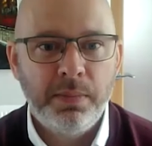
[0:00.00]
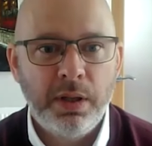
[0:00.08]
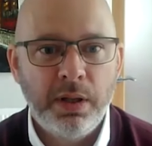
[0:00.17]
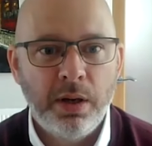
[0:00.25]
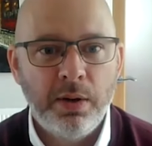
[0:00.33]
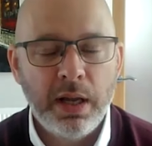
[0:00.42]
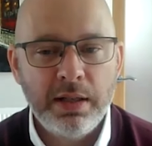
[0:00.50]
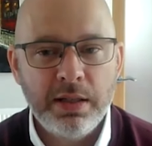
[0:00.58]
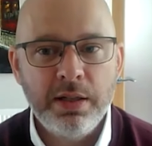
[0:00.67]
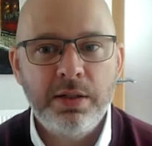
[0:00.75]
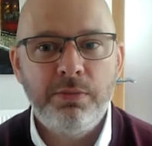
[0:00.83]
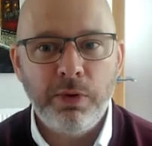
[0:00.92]
You know,
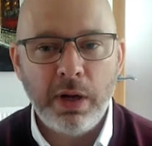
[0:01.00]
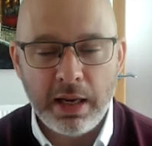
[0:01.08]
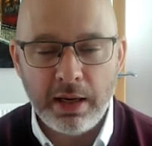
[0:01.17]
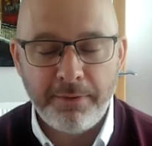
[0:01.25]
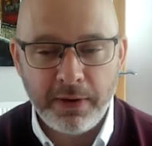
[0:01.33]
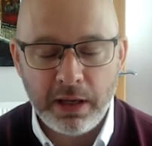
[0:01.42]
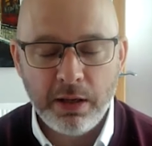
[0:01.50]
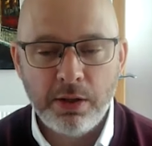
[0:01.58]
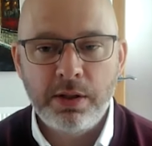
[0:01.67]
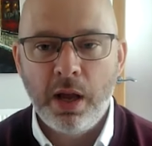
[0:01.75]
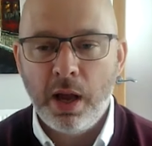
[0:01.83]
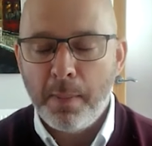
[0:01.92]
it
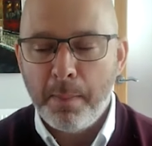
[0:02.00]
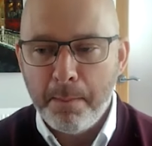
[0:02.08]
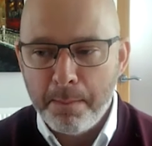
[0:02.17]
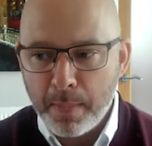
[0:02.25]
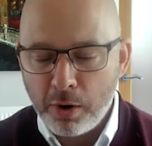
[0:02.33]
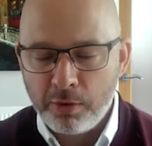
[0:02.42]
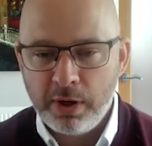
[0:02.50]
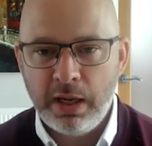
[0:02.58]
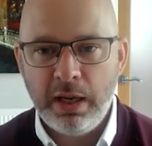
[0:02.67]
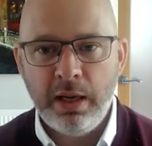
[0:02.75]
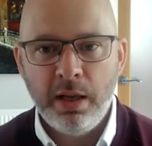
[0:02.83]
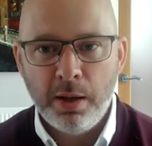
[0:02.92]
feels
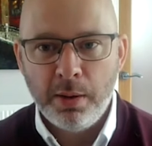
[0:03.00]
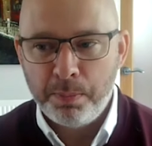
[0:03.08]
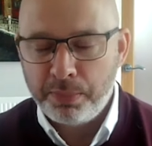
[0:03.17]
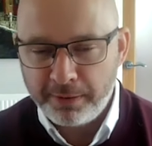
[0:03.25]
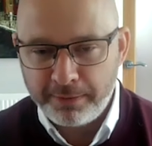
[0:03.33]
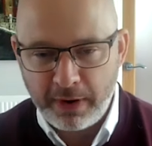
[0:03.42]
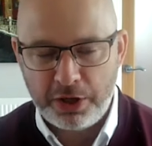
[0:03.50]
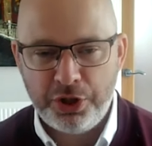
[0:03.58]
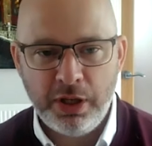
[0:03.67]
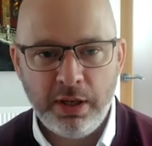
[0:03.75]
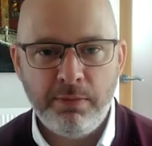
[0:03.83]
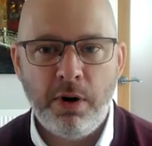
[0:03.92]
morally,
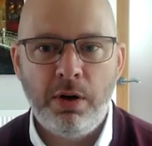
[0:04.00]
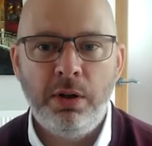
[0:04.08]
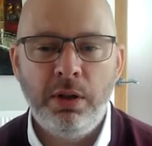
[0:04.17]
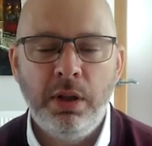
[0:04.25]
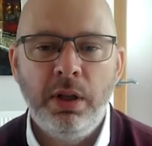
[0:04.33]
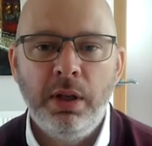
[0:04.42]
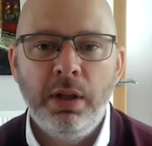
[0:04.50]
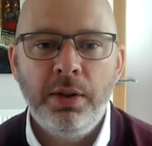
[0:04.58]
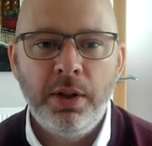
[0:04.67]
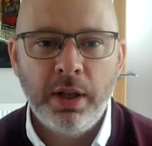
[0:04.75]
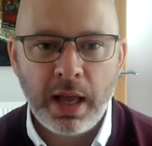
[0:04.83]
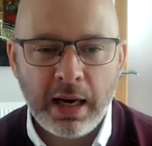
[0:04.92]
professionally wrong
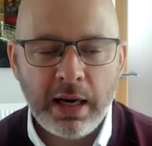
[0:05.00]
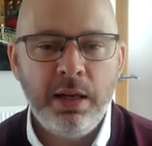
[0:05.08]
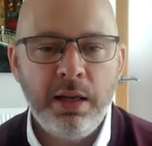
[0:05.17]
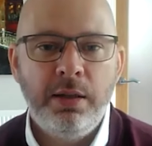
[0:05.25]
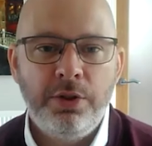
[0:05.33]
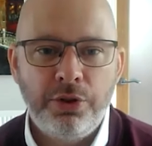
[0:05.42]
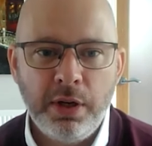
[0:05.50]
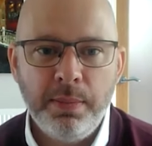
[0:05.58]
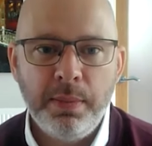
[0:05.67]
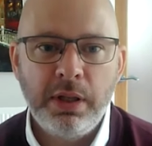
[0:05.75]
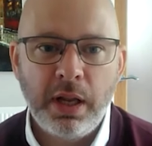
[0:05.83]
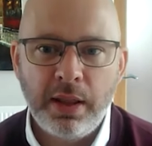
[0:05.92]
that any
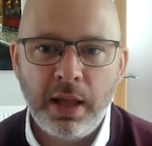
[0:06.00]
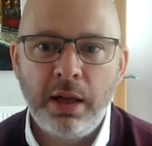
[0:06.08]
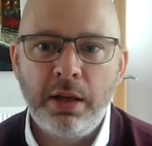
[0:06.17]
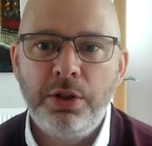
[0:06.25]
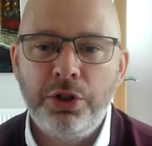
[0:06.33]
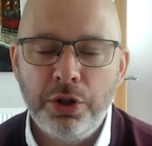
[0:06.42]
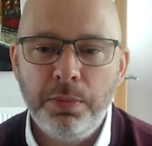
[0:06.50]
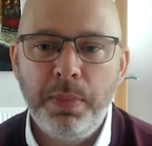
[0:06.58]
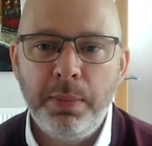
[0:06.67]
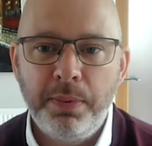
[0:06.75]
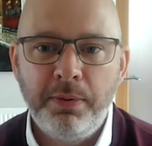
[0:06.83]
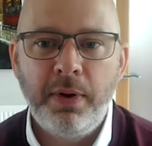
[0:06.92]
treatment like that should
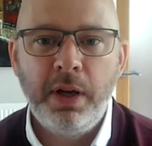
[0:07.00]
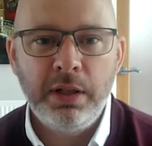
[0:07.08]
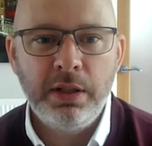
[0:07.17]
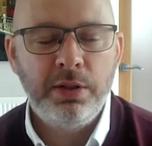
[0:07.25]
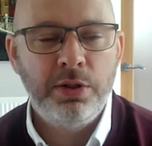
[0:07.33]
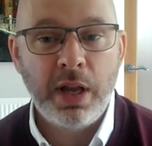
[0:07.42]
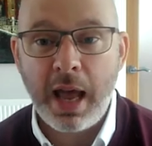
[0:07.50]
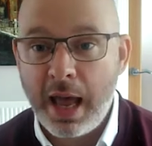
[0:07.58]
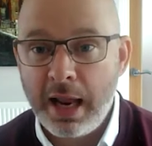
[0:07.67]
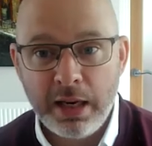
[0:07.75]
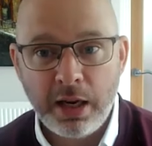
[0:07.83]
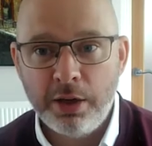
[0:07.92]
be provided to
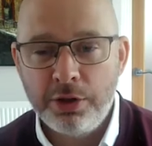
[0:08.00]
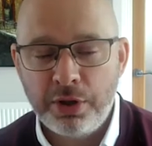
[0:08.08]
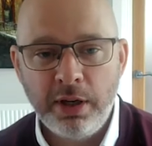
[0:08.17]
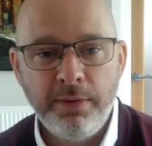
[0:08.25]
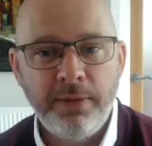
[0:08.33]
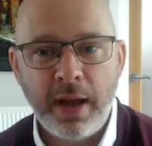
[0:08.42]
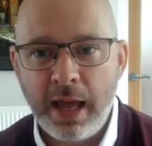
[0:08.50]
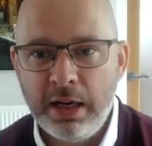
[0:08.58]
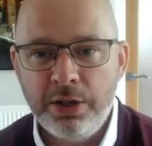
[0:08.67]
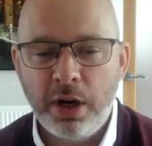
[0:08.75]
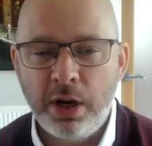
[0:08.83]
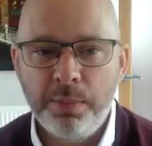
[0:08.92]
any country for any
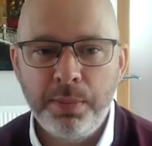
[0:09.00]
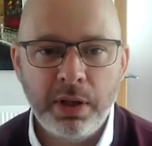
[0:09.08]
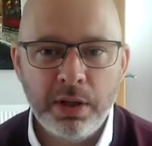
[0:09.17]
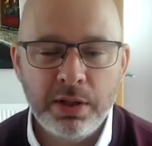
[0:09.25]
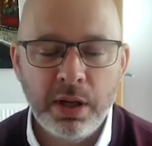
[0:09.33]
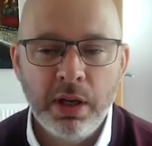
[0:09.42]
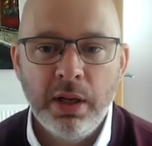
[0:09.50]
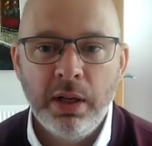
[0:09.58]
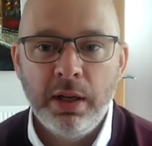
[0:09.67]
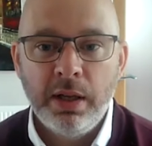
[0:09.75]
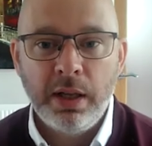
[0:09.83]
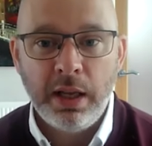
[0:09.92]
child, because
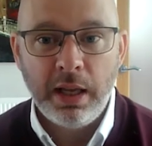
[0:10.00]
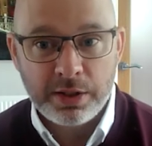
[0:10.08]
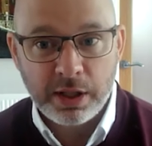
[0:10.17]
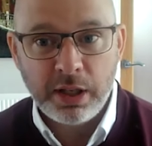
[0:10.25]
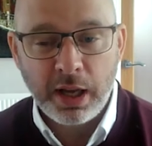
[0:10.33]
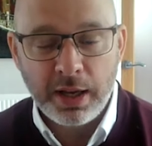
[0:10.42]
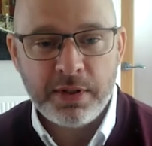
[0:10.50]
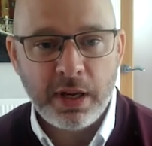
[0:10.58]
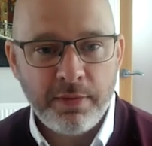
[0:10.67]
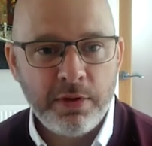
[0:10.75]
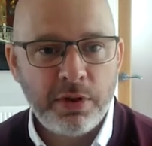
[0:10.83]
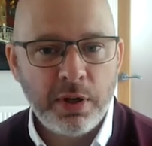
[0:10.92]
it's a
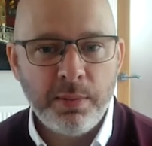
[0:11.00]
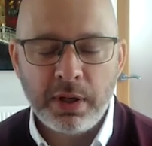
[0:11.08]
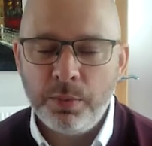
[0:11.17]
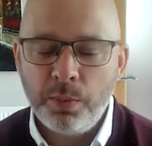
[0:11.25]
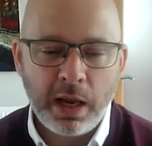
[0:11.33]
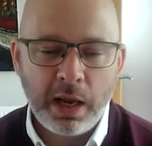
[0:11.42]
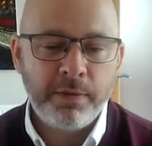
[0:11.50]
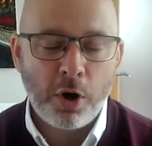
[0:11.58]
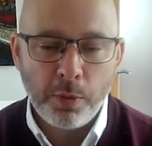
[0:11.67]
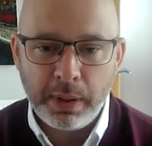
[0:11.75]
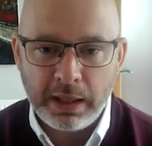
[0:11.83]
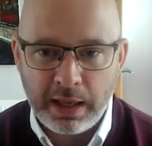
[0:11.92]
life-saving treatment, and we have an
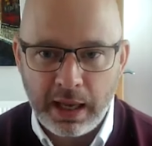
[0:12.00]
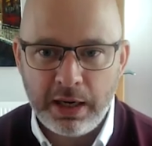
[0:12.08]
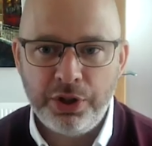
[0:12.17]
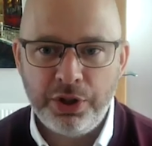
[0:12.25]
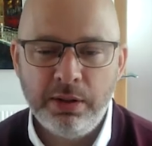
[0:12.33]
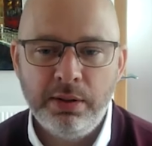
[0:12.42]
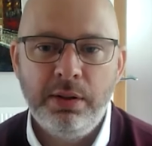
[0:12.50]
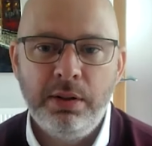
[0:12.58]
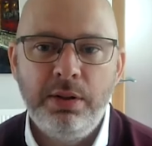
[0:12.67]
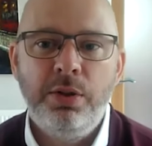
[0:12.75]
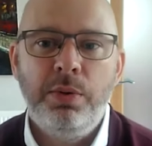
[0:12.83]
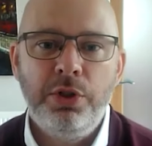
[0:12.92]
obligation
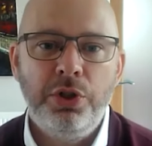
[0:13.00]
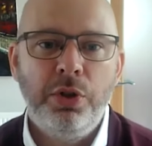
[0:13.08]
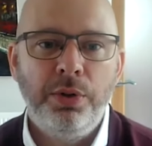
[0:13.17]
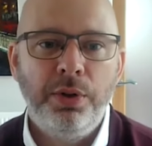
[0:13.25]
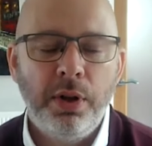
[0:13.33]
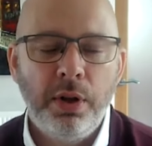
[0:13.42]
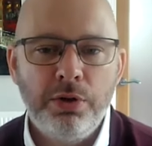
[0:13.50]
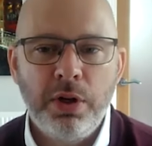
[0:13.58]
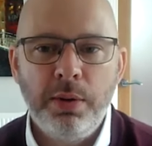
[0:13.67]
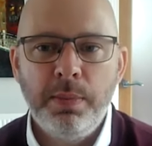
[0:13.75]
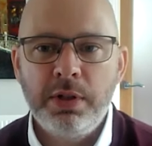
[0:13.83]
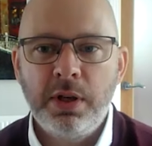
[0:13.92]
to ensure that those
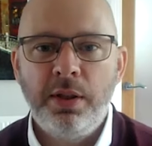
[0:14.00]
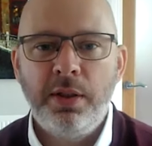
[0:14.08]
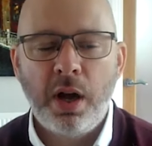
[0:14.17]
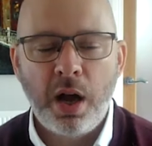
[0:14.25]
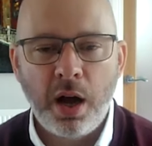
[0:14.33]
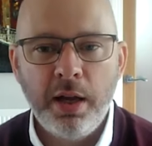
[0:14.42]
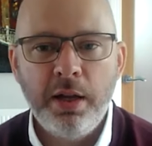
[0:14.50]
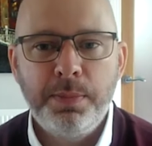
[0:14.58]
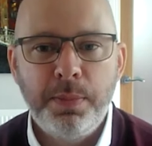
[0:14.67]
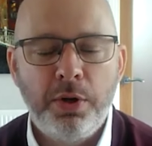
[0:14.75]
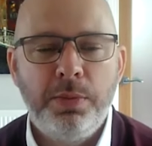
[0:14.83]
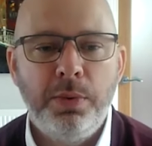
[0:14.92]
treatments are the highest
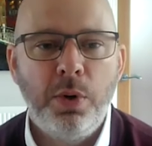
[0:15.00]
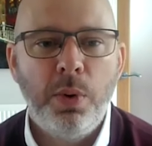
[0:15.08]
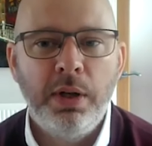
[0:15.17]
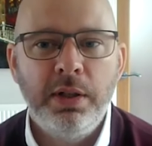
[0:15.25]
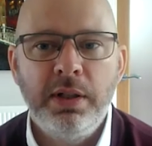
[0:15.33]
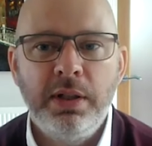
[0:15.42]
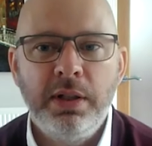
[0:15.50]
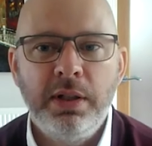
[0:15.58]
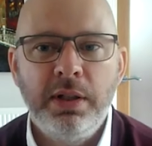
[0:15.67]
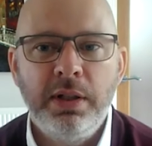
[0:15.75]
possible quality.